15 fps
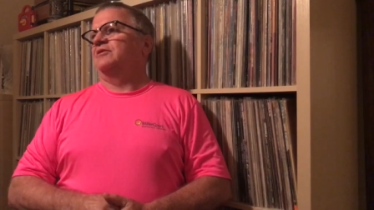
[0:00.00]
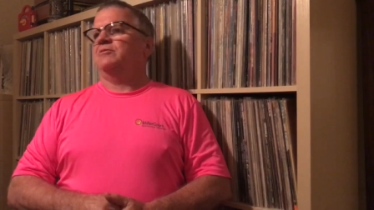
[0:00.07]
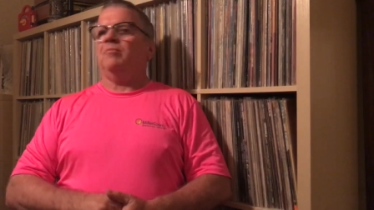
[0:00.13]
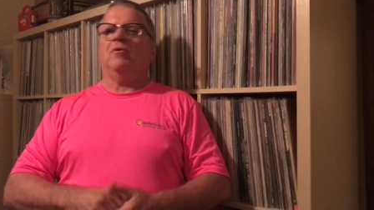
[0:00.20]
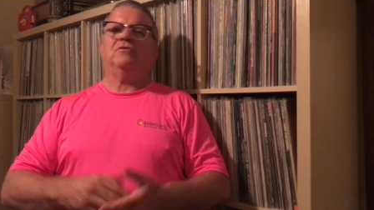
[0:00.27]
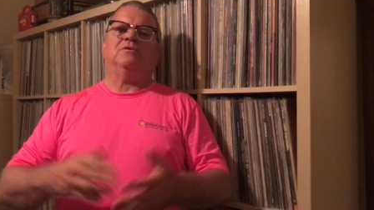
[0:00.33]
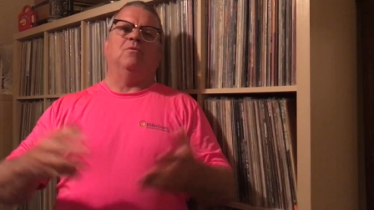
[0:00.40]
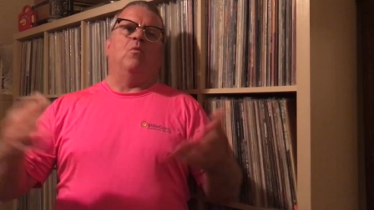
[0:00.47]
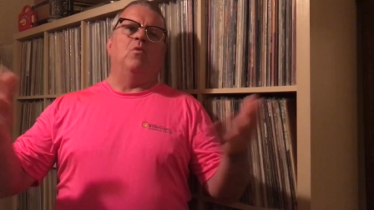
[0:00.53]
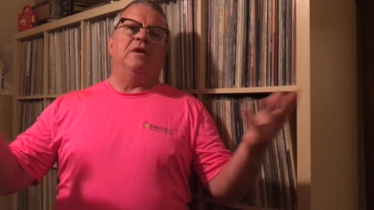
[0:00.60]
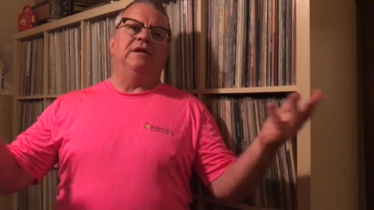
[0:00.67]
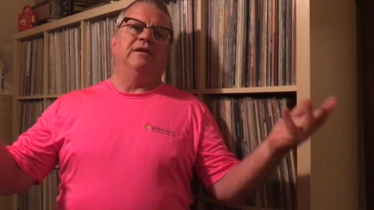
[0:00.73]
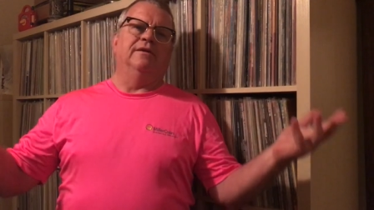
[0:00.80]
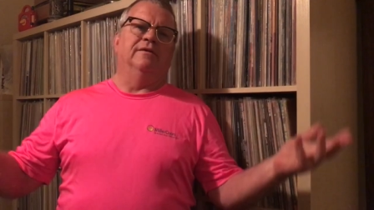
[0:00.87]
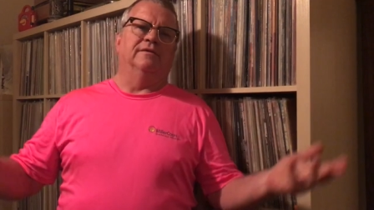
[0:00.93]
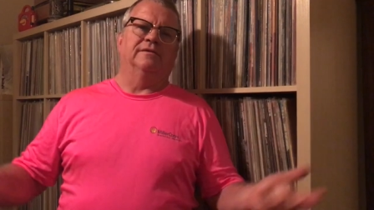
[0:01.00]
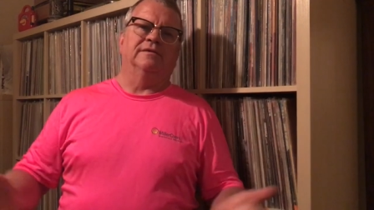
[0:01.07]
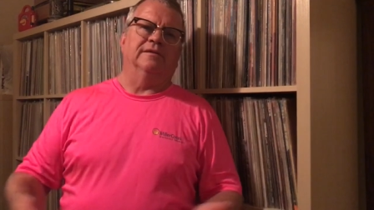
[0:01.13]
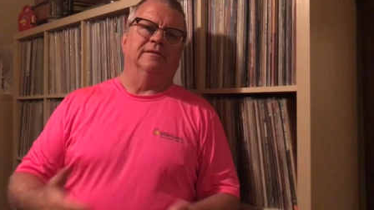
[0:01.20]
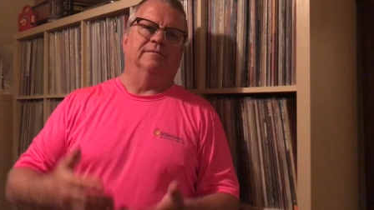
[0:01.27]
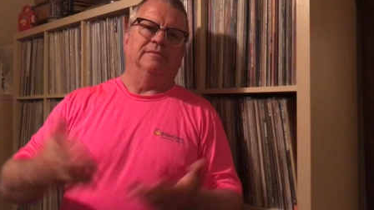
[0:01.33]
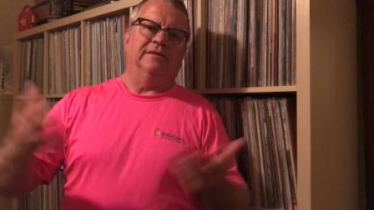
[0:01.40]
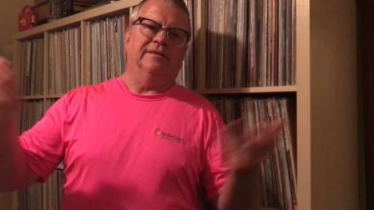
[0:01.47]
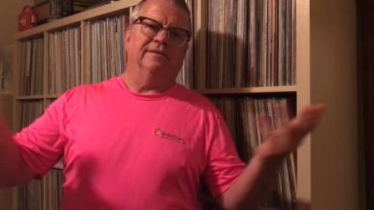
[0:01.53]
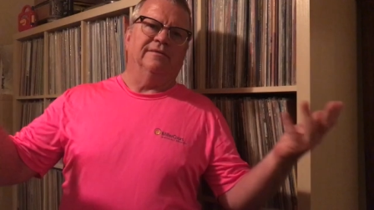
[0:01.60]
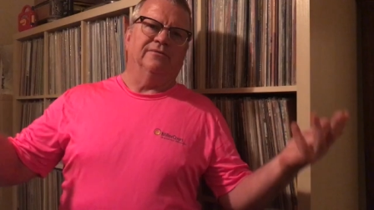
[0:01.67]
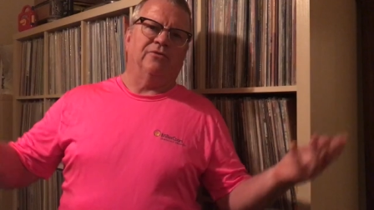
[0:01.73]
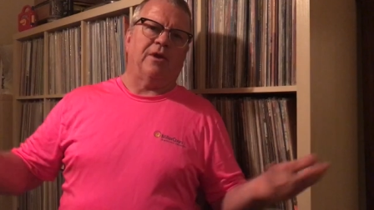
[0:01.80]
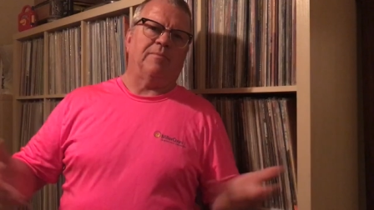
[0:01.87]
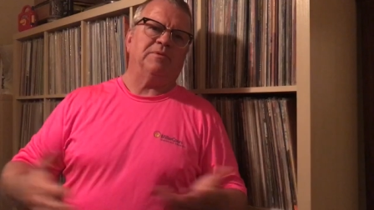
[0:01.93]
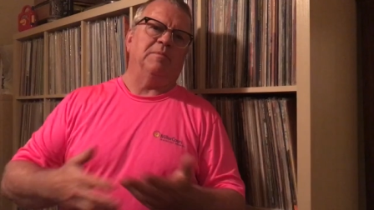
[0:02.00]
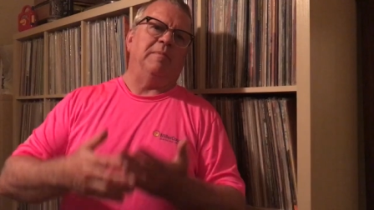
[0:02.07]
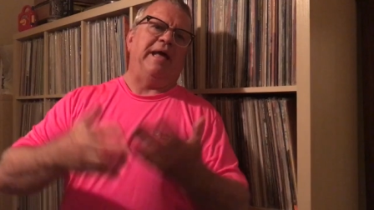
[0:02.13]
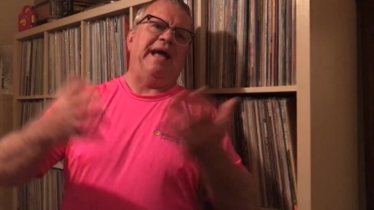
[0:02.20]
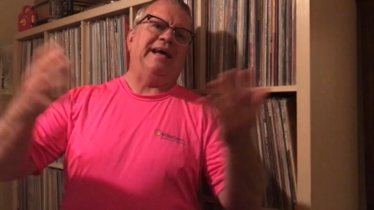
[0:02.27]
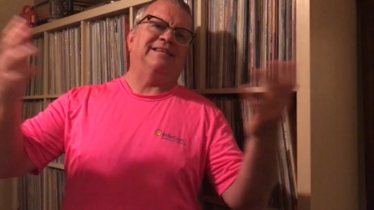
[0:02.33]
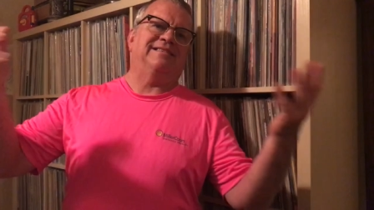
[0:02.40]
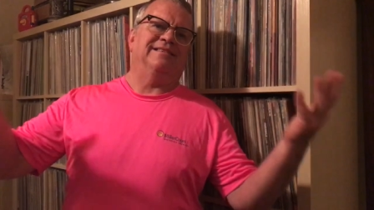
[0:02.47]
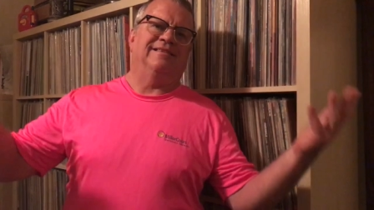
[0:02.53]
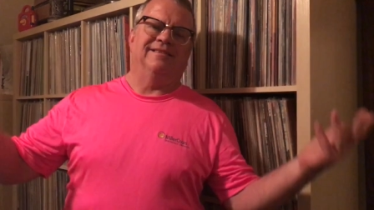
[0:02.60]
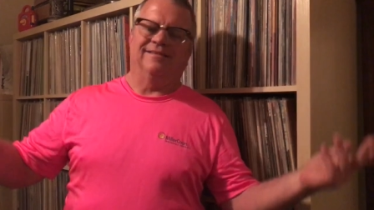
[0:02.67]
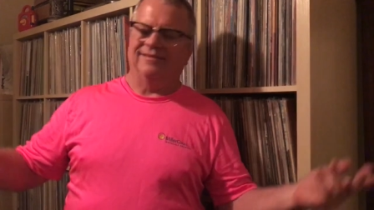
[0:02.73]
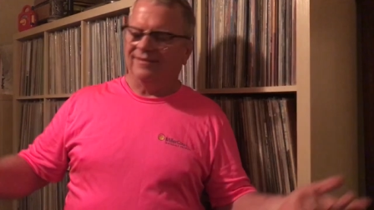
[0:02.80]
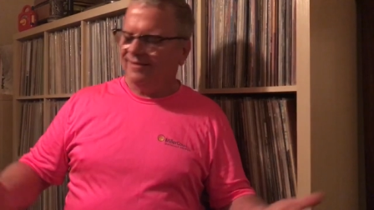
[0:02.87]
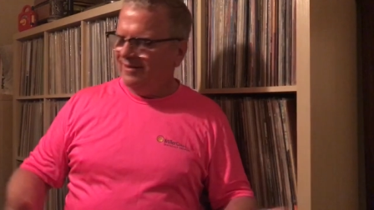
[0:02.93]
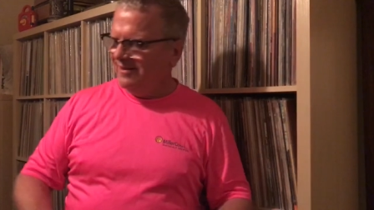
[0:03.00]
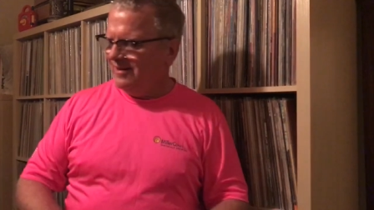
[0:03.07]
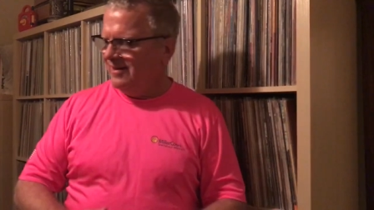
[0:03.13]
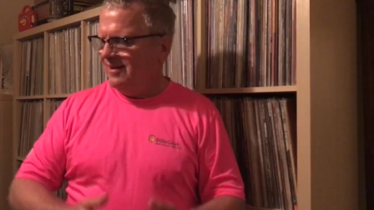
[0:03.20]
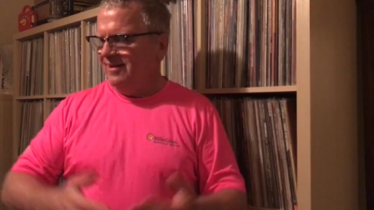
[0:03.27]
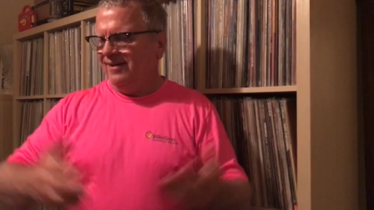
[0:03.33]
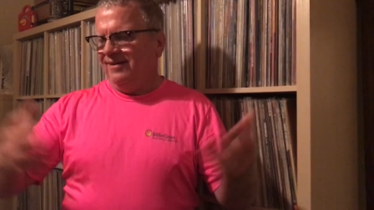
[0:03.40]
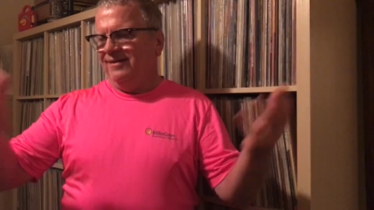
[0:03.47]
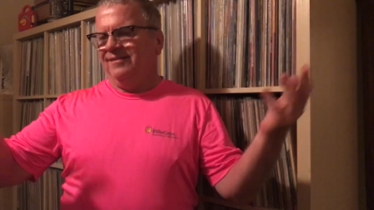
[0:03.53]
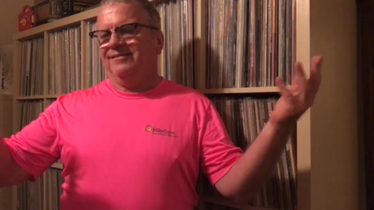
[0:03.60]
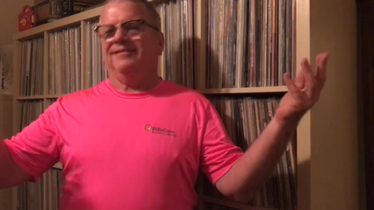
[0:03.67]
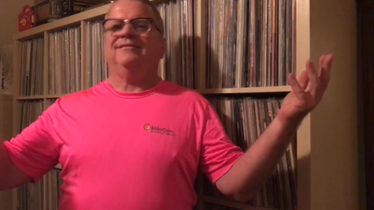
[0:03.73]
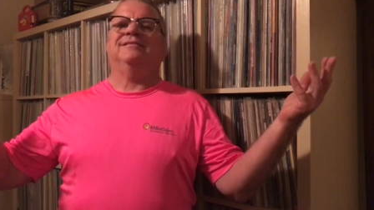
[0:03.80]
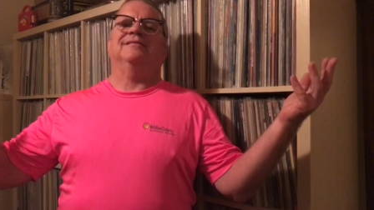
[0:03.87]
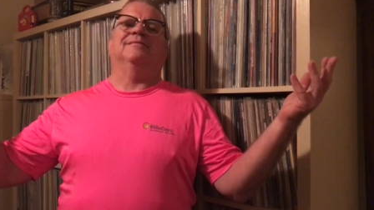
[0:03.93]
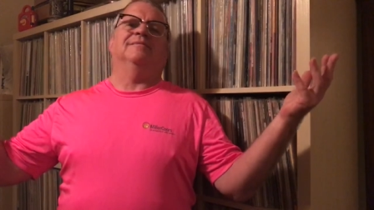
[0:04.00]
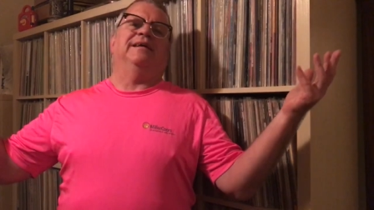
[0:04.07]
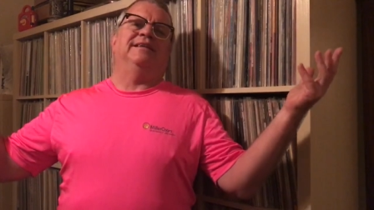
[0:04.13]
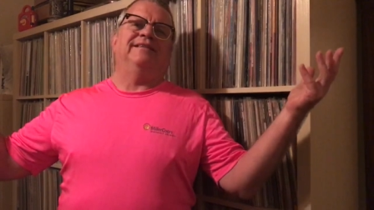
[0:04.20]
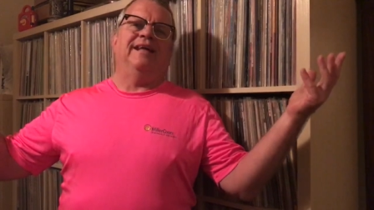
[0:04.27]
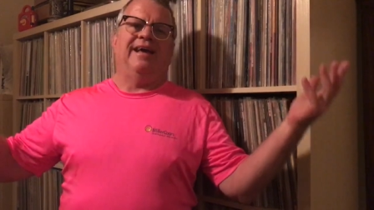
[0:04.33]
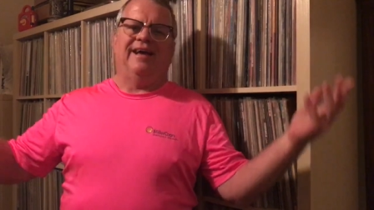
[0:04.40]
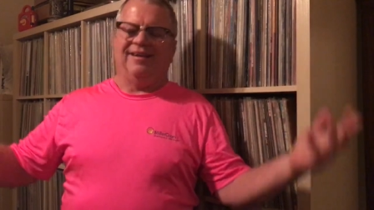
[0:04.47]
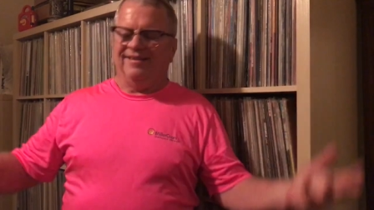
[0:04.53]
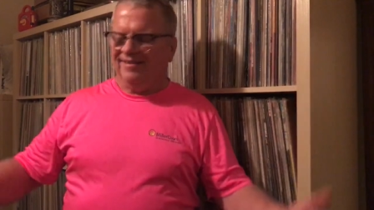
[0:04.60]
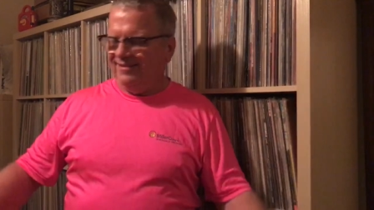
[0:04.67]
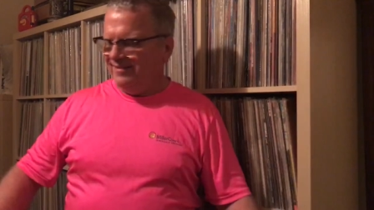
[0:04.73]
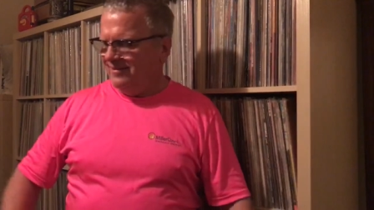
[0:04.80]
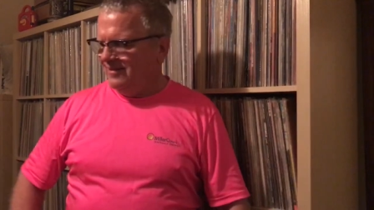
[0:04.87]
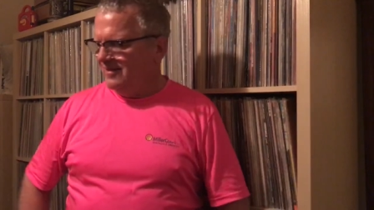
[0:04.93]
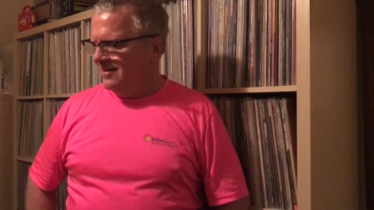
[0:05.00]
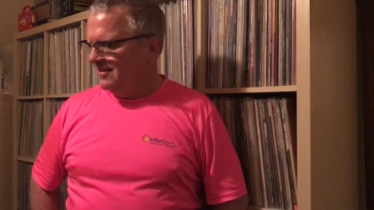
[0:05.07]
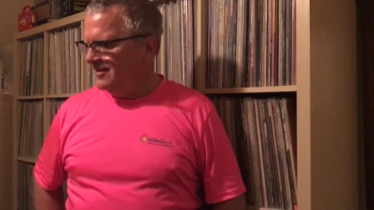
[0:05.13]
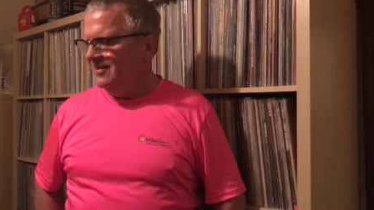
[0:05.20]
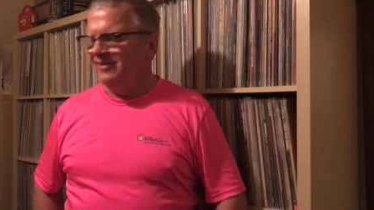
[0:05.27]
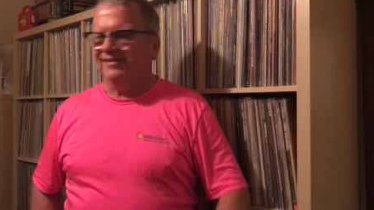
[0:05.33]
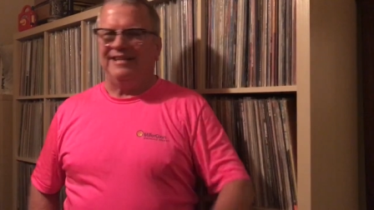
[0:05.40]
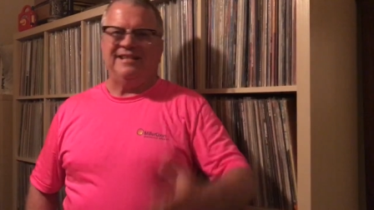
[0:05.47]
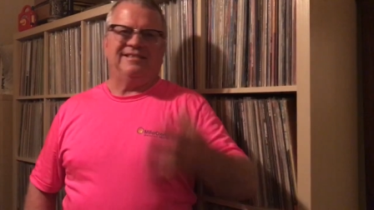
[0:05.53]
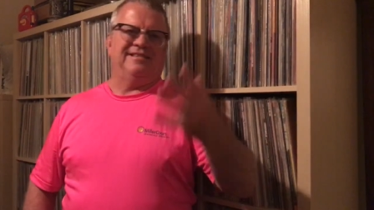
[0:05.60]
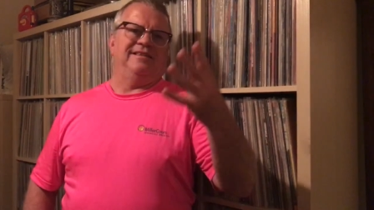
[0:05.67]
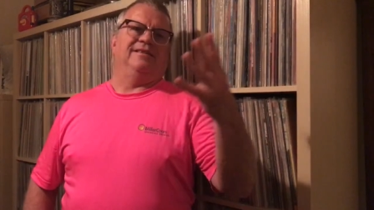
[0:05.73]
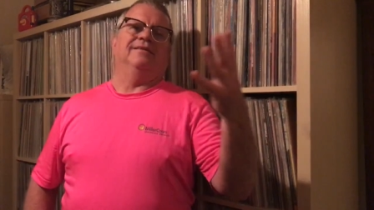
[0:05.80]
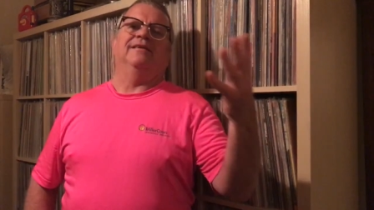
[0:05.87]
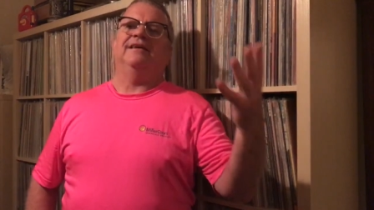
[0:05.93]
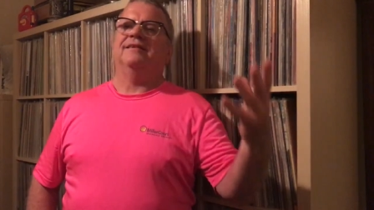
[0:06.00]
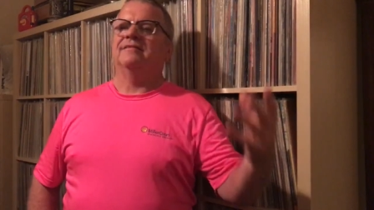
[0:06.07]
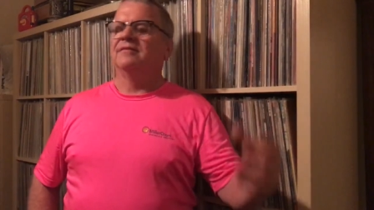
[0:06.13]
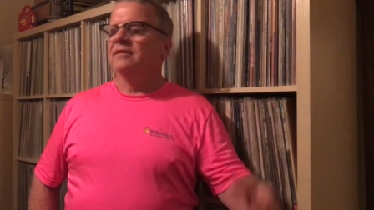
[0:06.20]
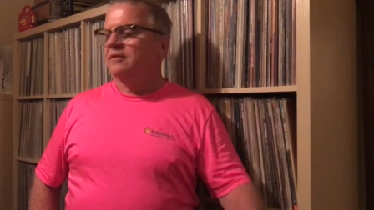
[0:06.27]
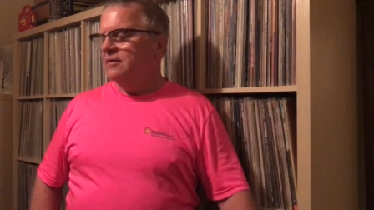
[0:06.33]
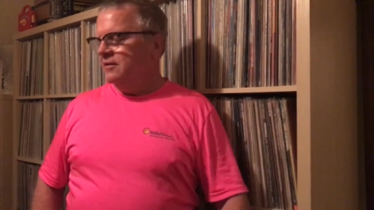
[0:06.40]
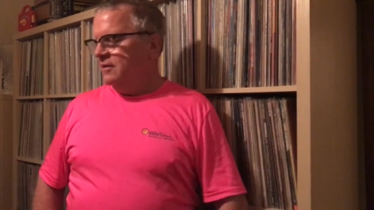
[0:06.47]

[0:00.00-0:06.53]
smoke some weed or something, you know, drop some acid or do something like that, you know? You don't need cigarettes.